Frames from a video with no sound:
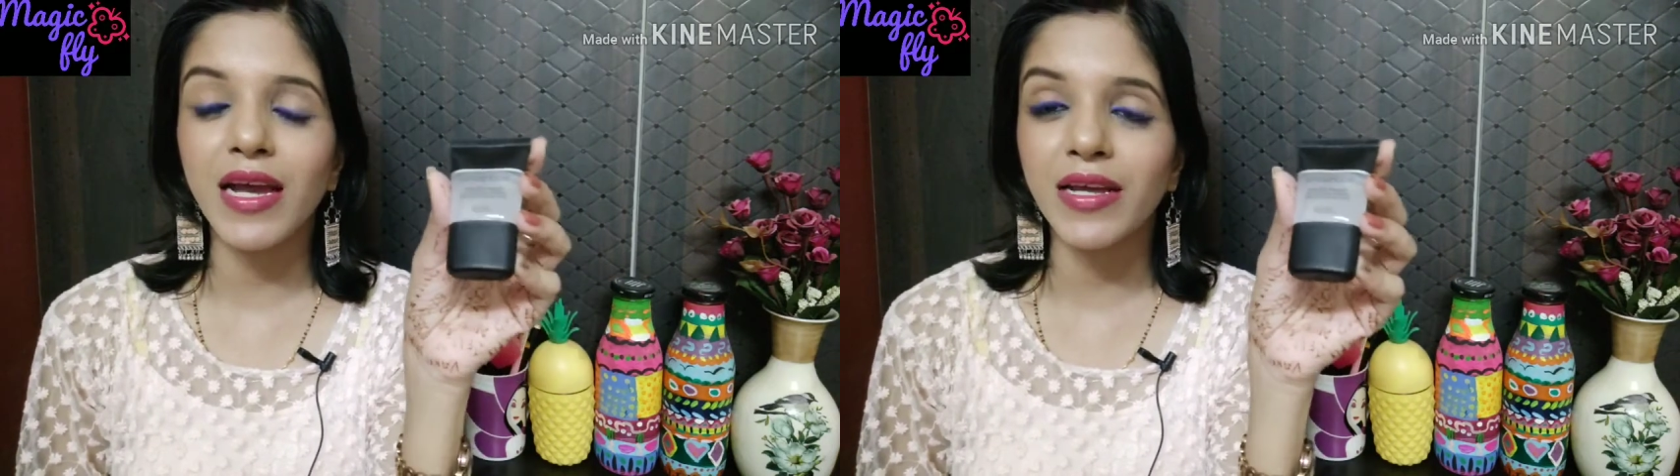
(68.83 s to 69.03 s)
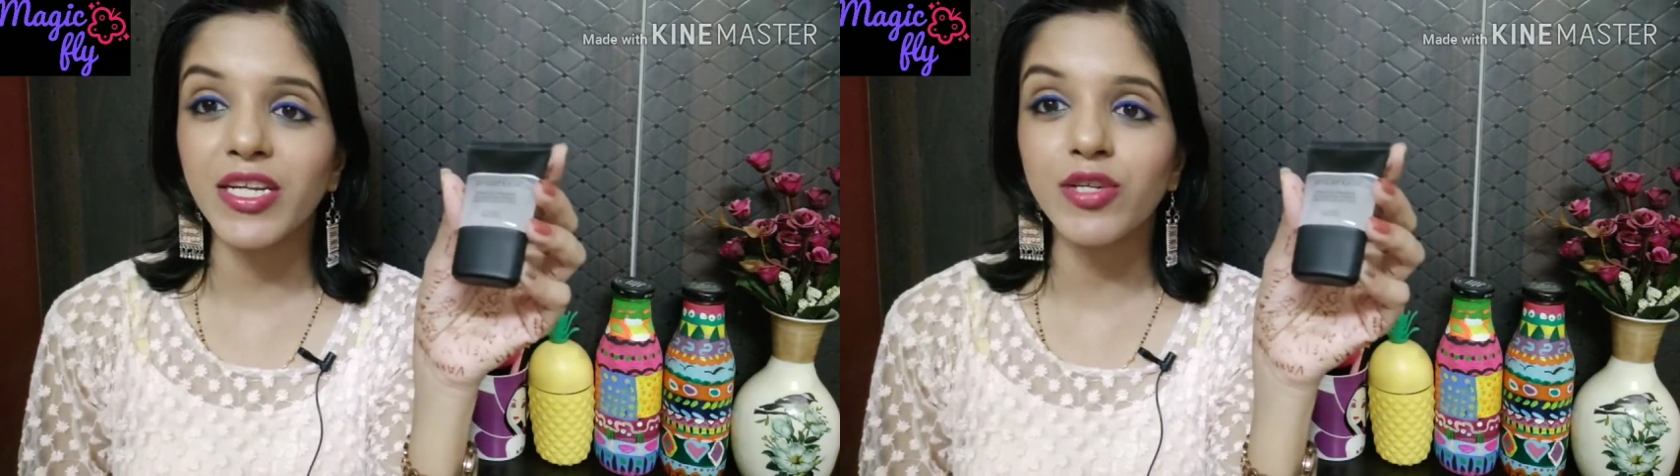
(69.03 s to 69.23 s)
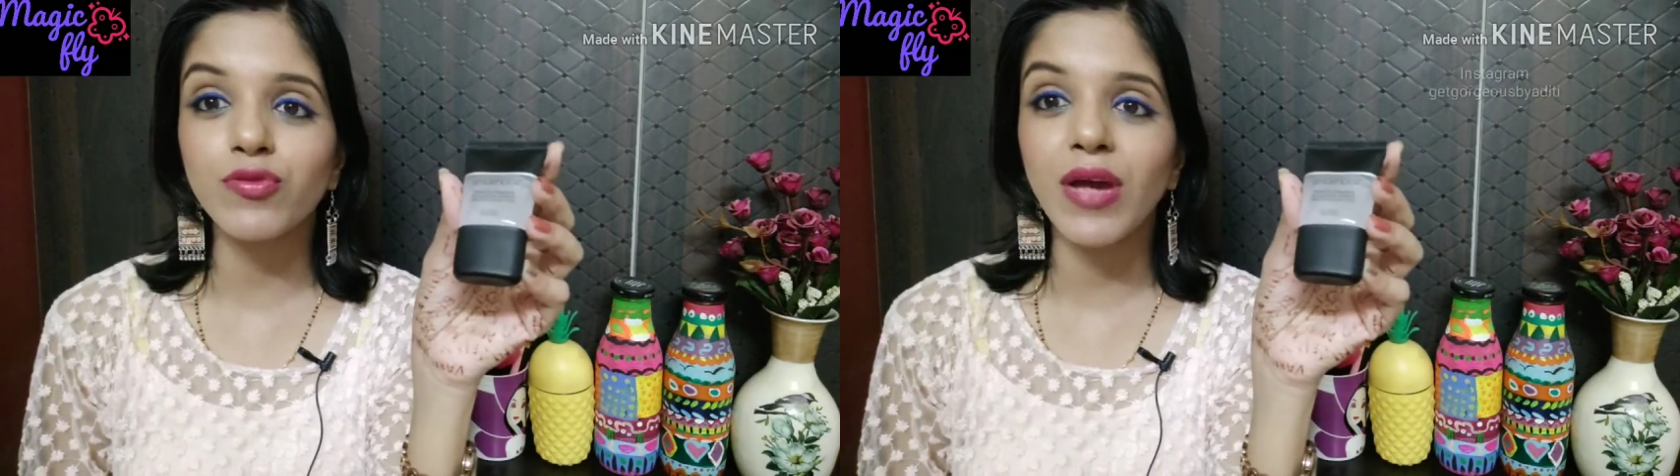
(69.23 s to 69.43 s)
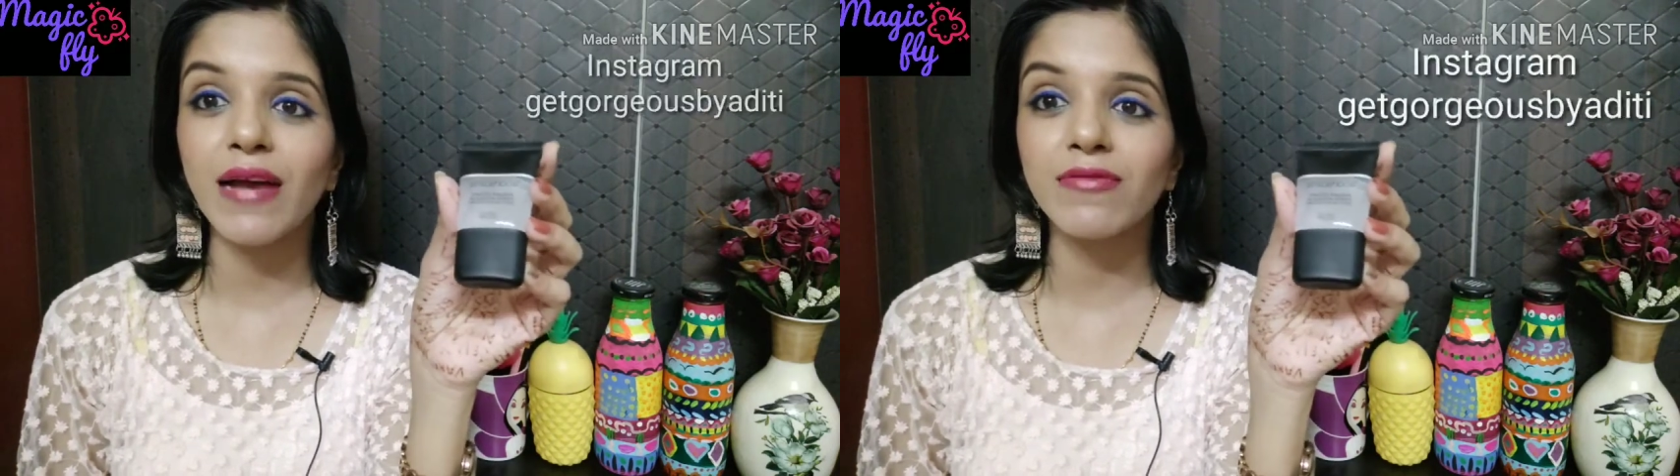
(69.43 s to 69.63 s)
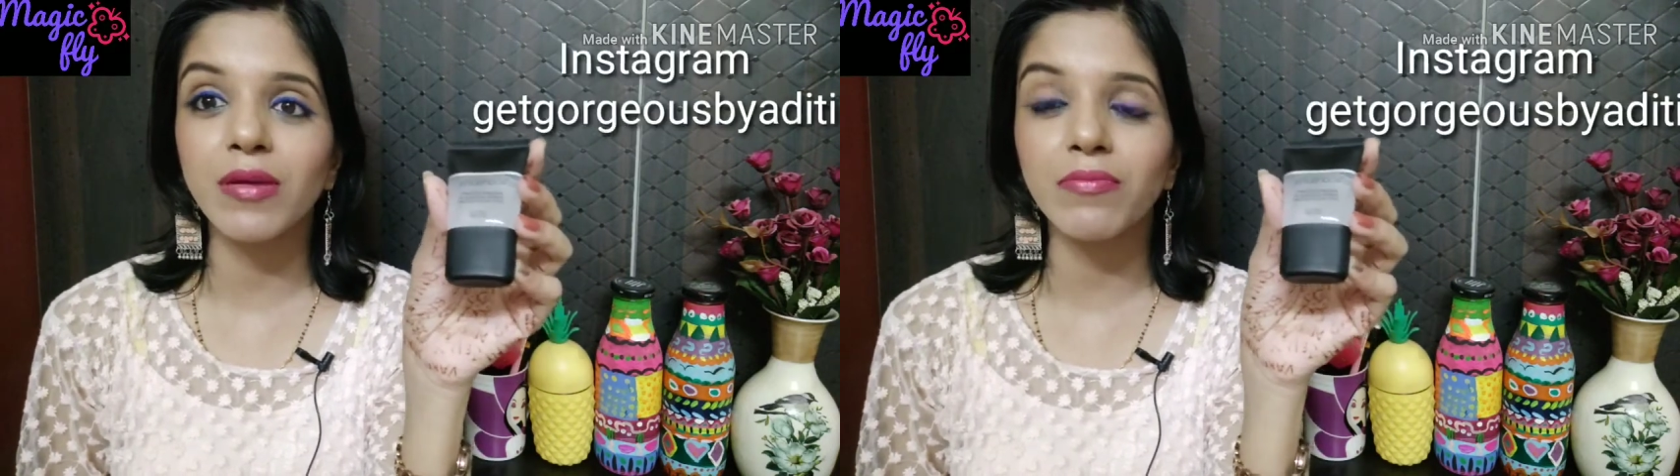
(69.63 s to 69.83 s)
I need to
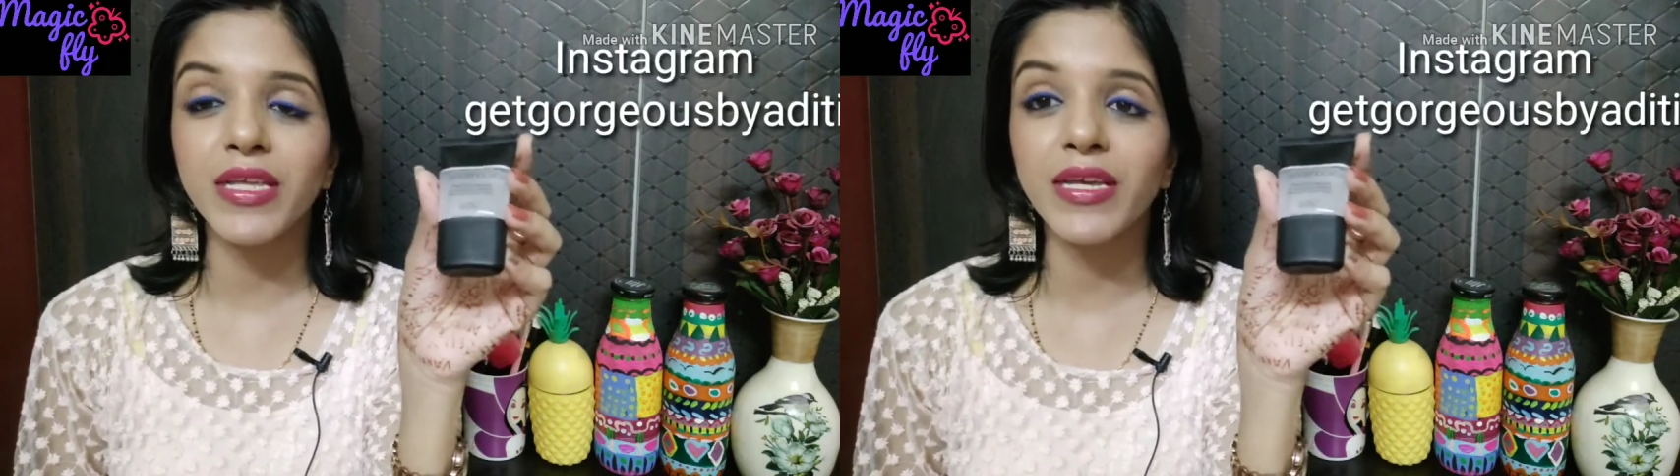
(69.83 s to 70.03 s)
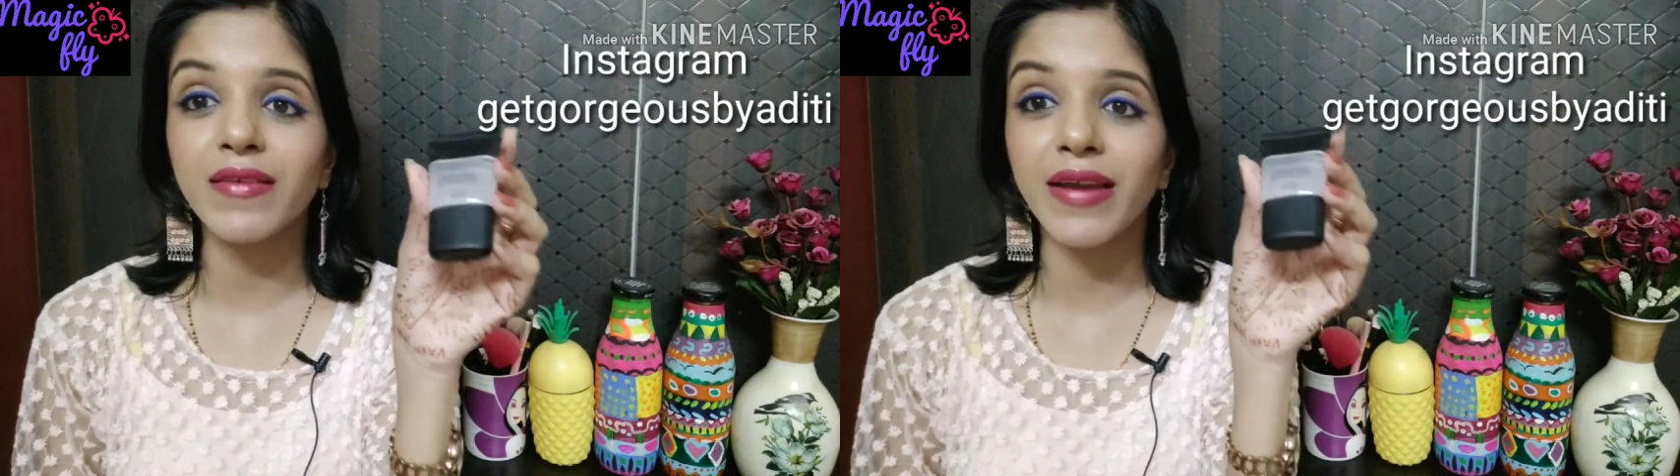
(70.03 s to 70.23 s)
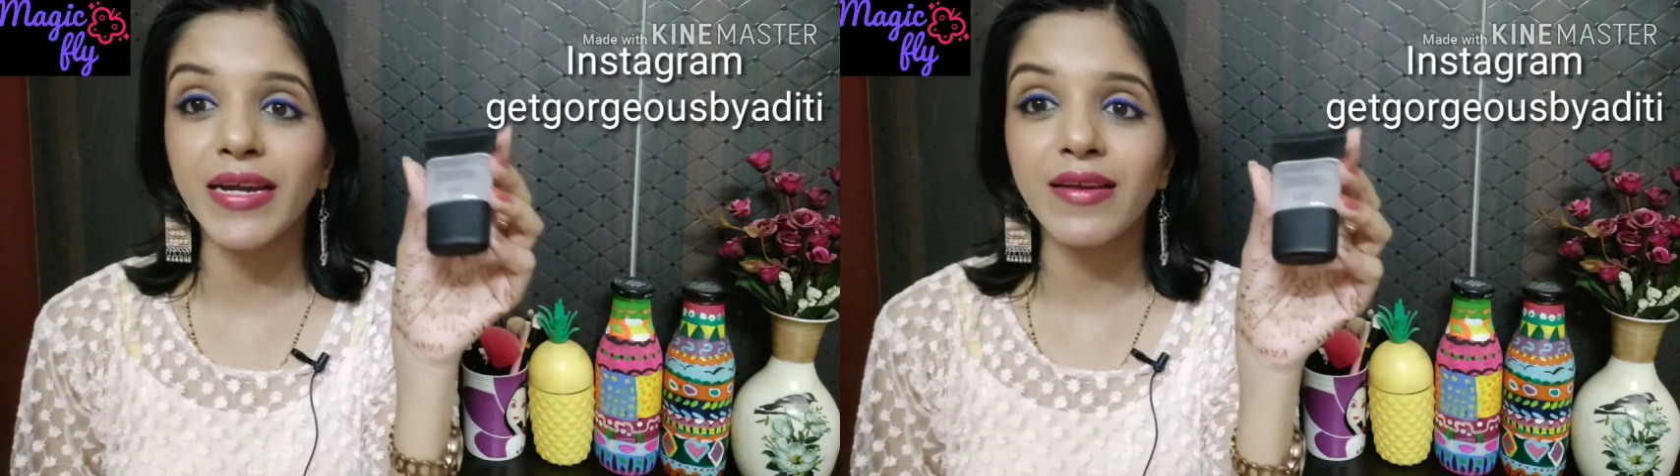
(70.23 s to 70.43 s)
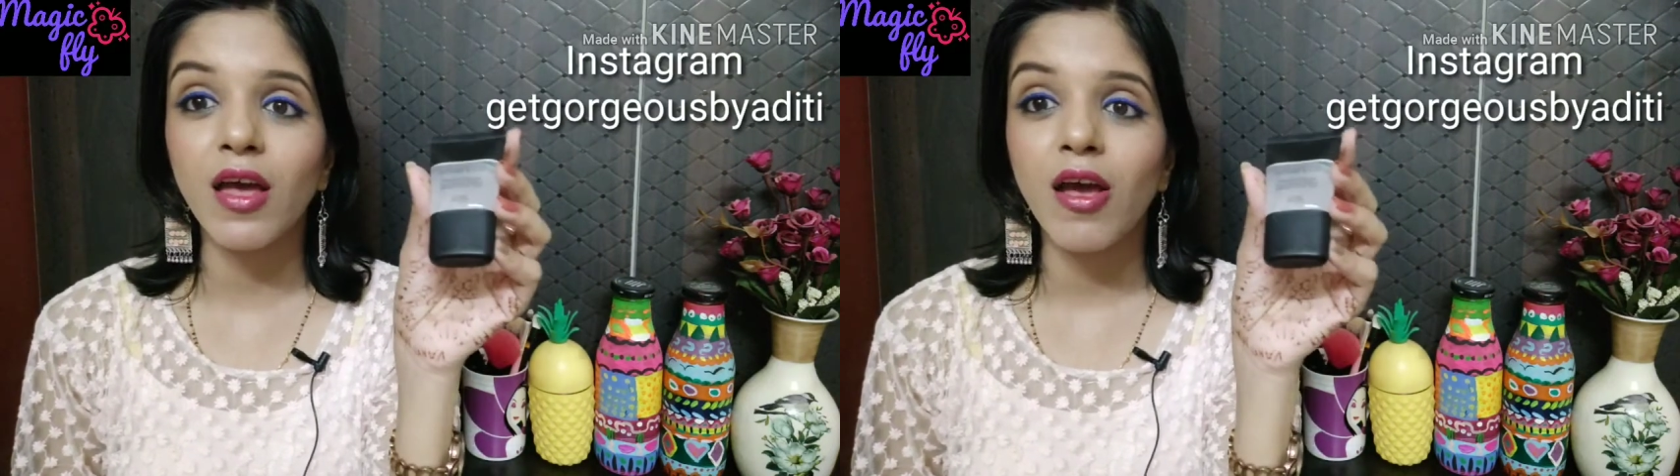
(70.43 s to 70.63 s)
have something great